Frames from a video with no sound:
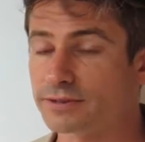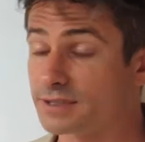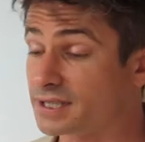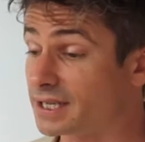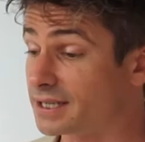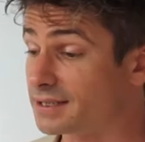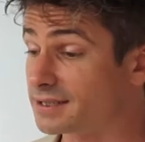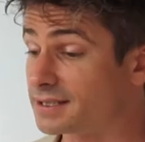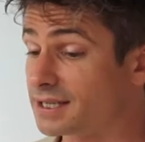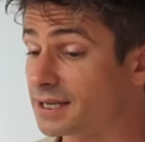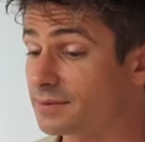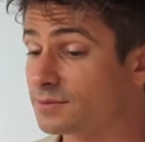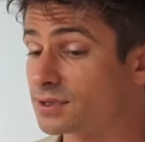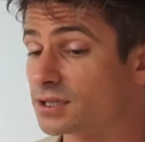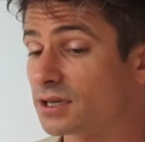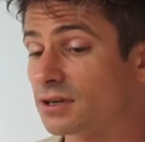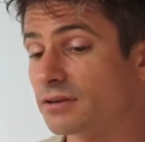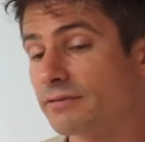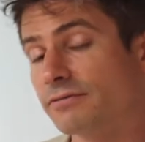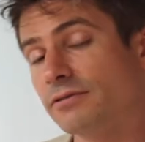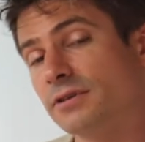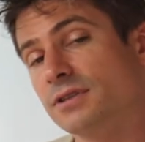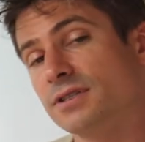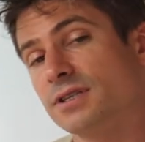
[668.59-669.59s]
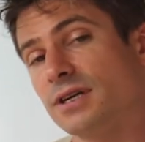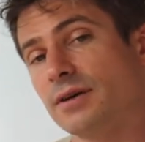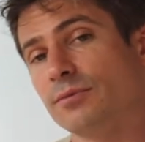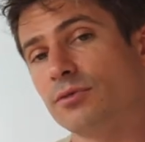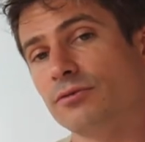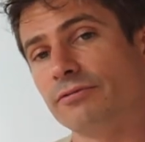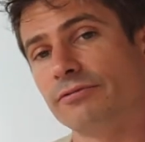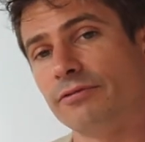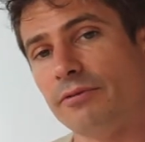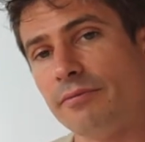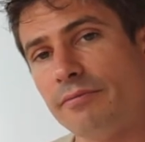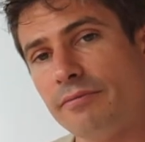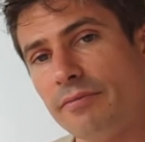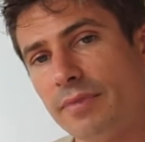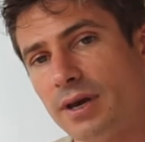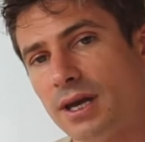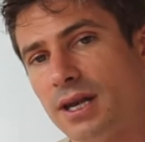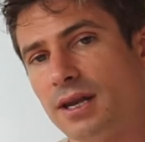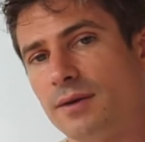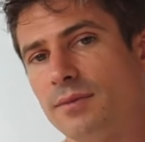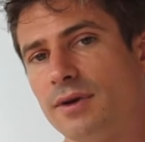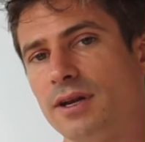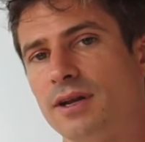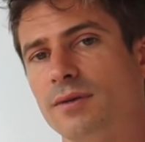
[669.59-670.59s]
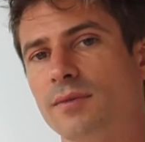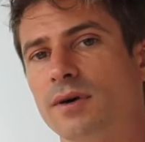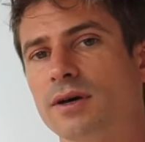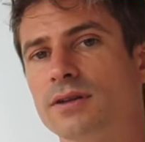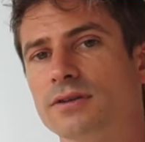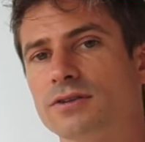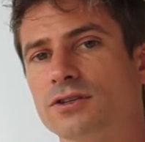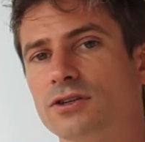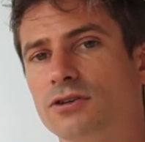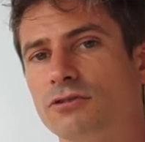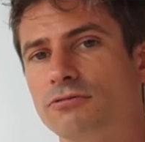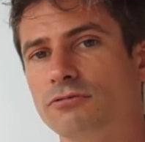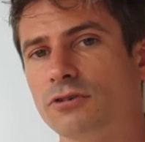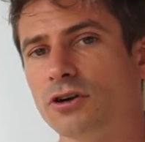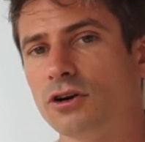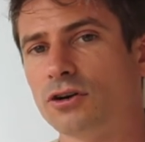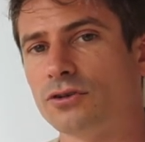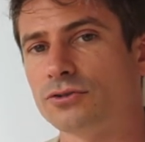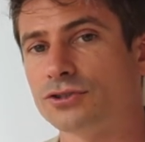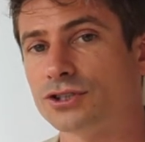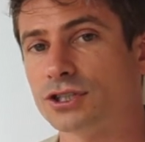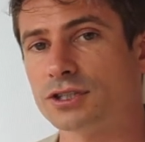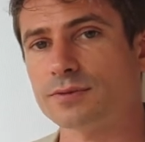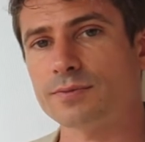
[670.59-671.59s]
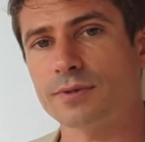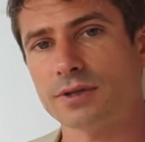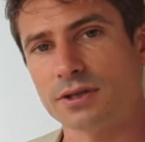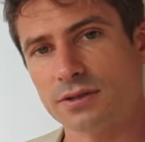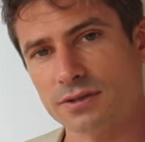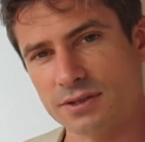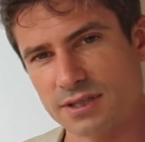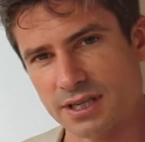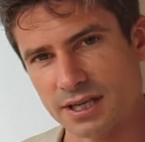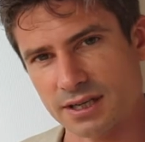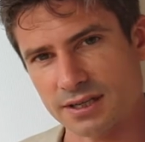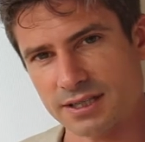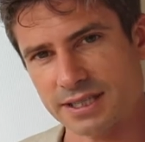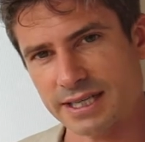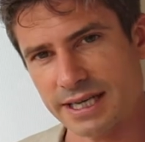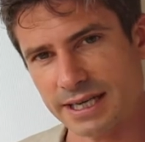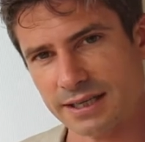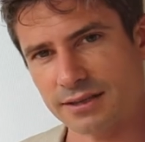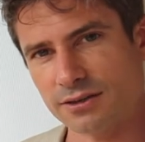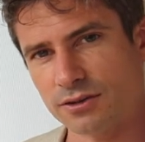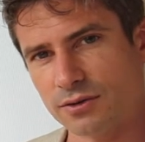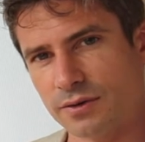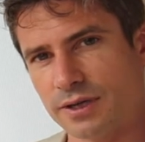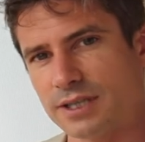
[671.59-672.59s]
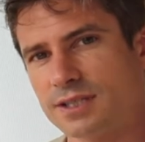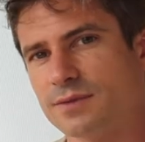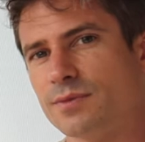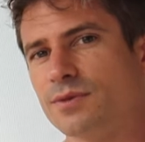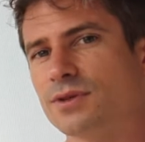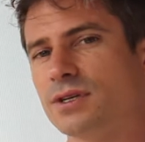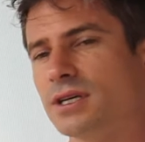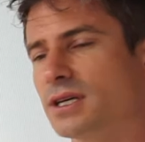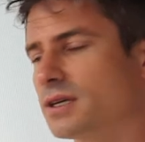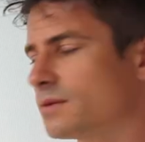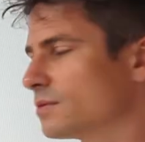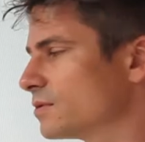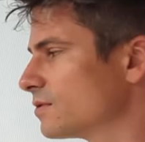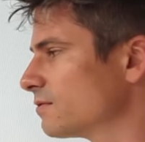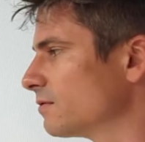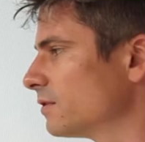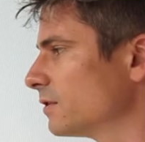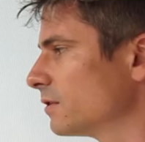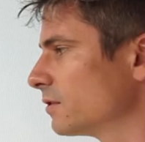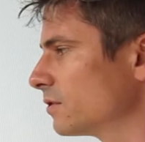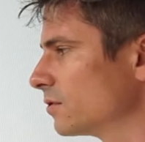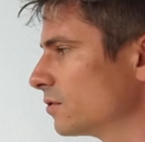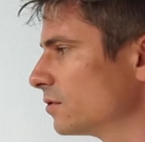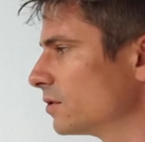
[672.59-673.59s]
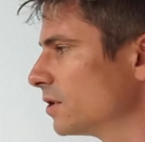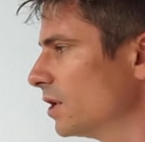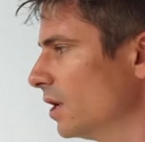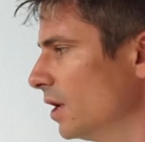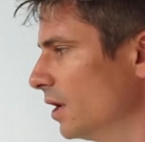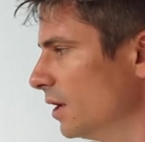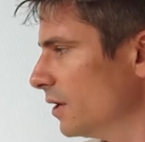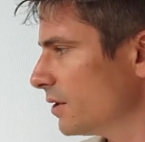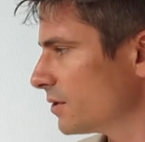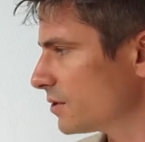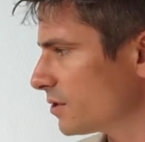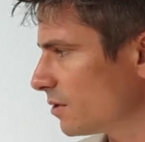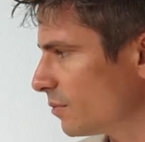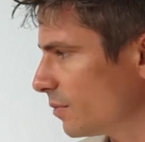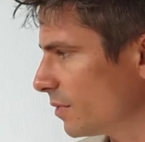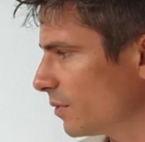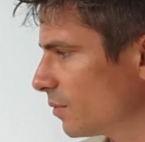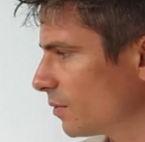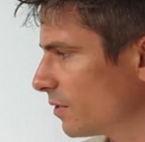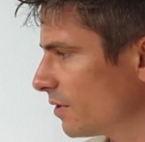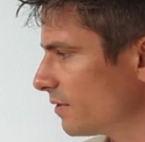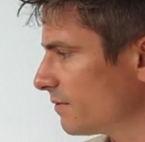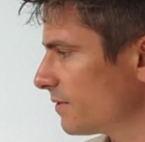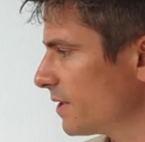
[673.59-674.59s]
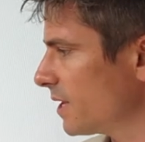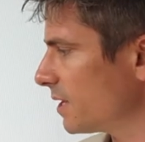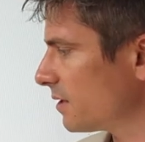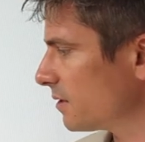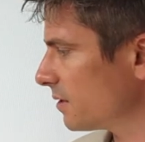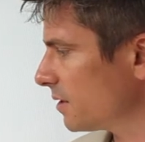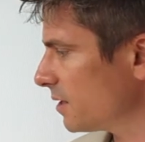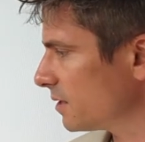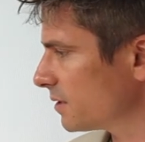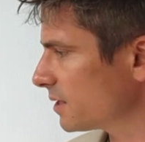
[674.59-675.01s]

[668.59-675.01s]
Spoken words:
say, Samsung, for example, for many months in a row just because their technical expertise was really good, so be aware of that.